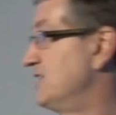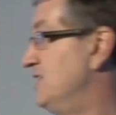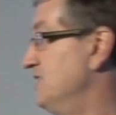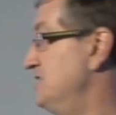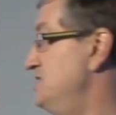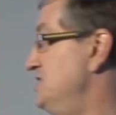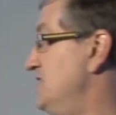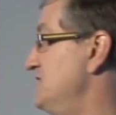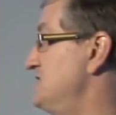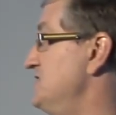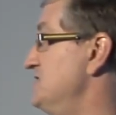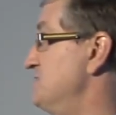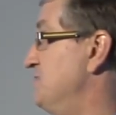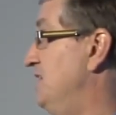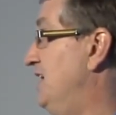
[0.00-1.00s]
call the
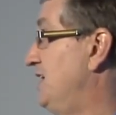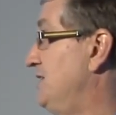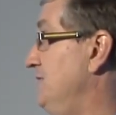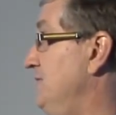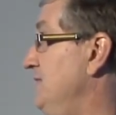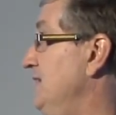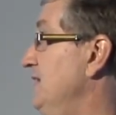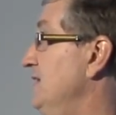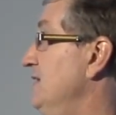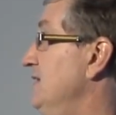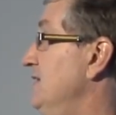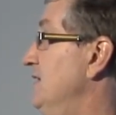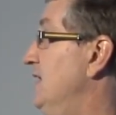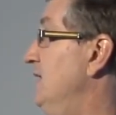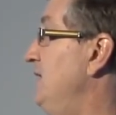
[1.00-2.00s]
genesis block.
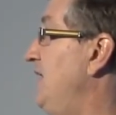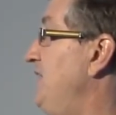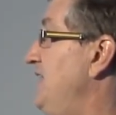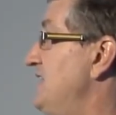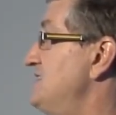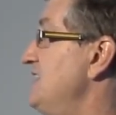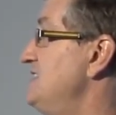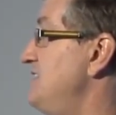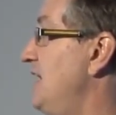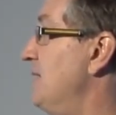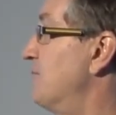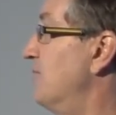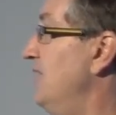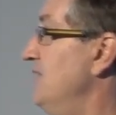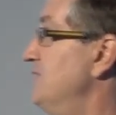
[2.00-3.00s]
And that's a
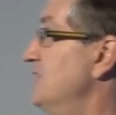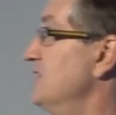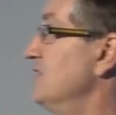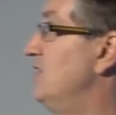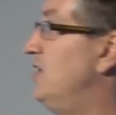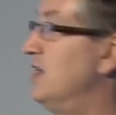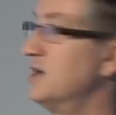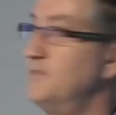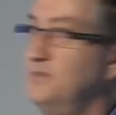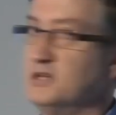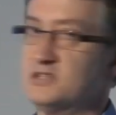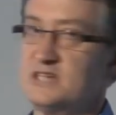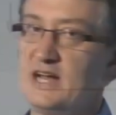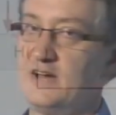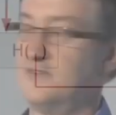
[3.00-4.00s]
tamper-evident log
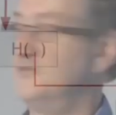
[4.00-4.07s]
built out